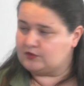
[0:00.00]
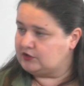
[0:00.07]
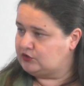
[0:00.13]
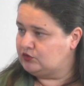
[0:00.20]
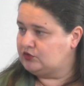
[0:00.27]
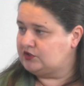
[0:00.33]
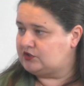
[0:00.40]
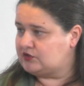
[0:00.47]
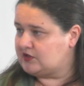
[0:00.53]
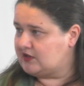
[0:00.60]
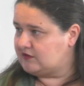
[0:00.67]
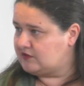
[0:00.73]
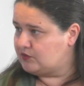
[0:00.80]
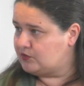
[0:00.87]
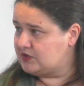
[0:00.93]
will do it
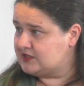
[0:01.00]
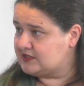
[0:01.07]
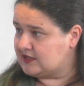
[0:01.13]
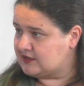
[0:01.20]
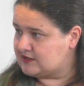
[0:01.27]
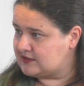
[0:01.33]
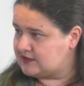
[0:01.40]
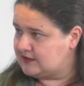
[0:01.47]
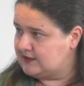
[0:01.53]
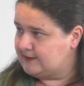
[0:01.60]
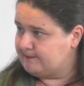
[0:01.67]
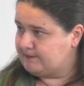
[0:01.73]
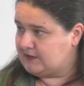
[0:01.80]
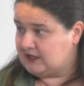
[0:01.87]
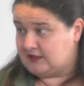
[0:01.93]
together with us. Yeah.
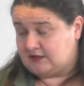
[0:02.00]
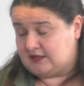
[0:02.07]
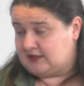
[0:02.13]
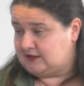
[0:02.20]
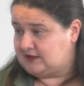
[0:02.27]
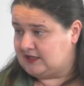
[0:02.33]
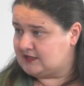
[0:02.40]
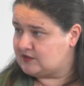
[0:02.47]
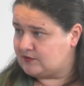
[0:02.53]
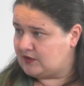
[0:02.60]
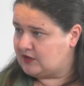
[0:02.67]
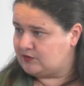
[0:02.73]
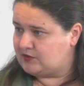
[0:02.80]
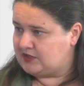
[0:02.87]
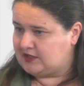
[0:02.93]
And, and that's
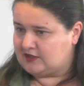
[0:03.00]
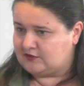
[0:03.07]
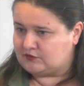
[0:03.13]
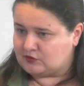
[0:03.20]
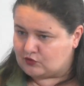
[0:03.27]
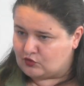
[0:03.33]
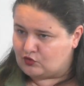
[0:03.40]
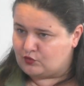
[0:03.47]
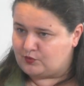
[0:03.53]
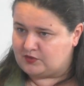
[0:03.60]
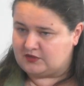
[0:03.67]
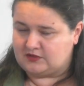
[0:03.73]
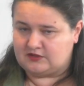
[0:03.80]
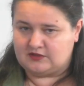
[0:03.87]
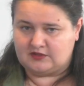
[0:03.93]
why we have to
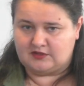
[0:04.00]
open